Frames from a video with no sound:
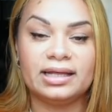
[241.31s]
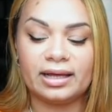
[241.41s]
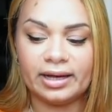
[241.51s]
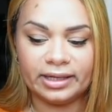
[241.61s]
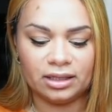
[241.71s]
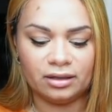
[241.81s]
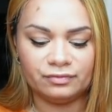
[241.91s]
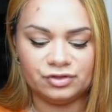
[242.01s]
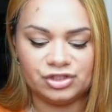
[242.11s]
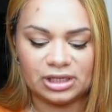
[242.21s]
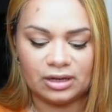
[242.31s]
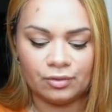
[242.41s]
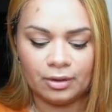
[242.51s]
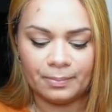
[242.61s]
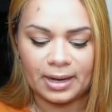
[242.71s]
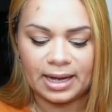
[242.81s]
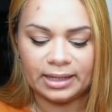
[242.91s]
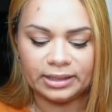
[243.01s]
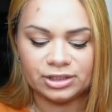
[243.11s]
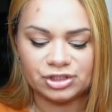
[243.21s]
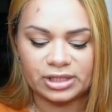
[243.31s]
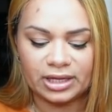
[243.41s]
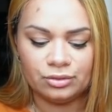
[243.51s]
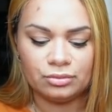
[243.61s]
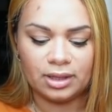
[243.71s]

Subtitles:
kind of gel polish that you